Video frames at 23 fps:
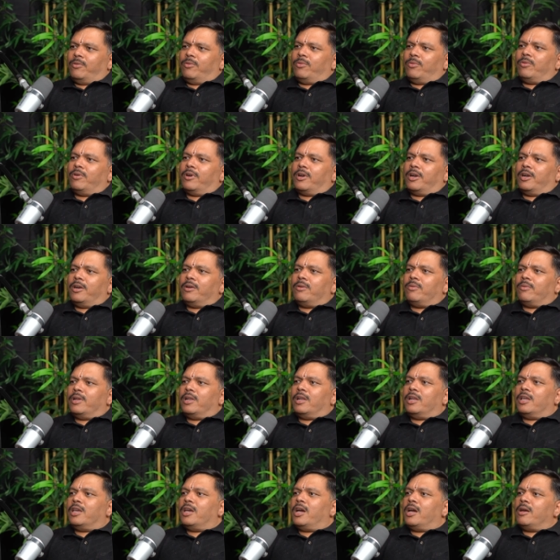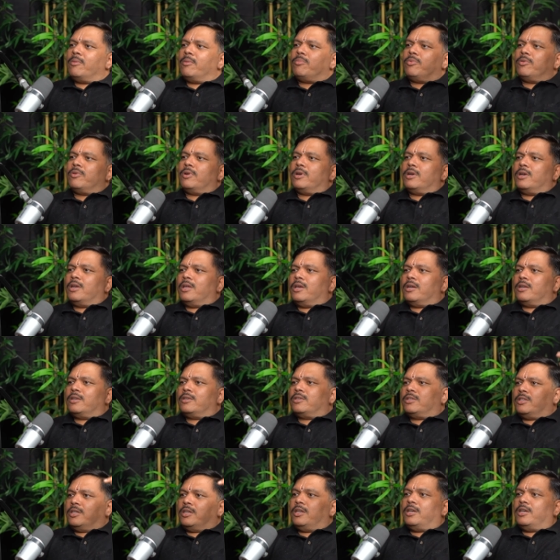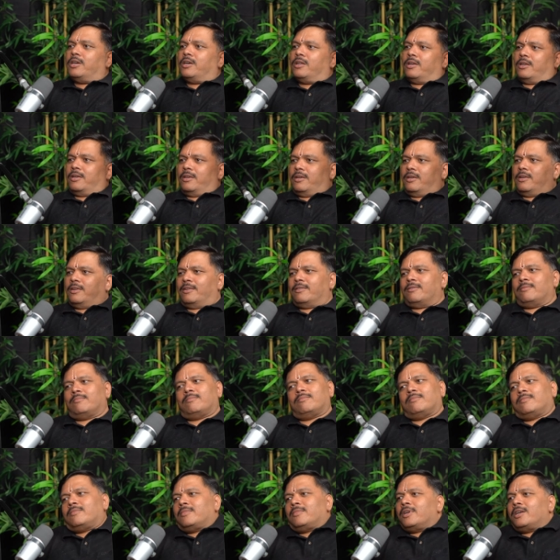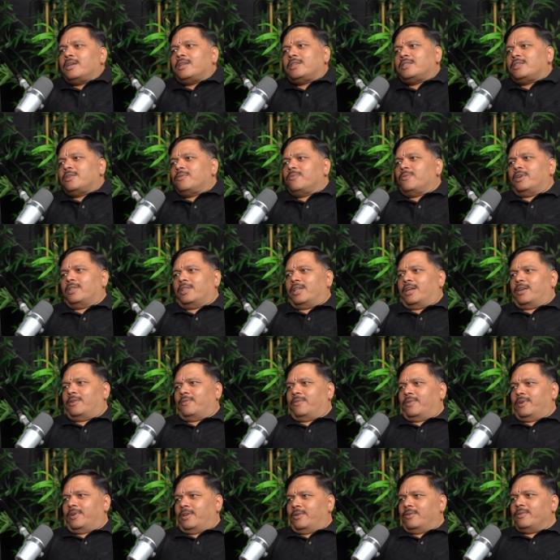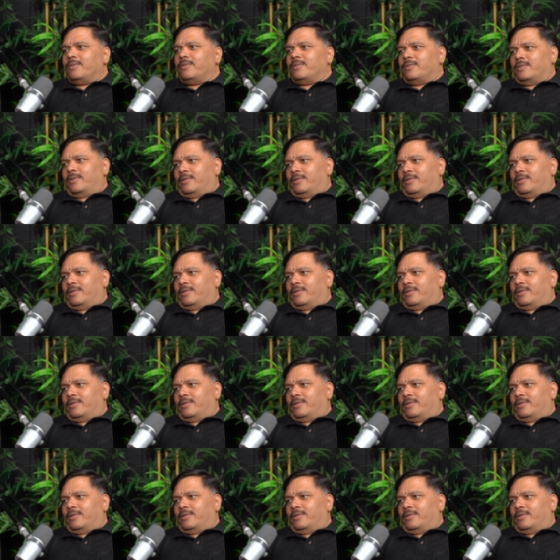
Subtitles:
Don't try to tell ki I put it here, see here. It doesn't work that way, no?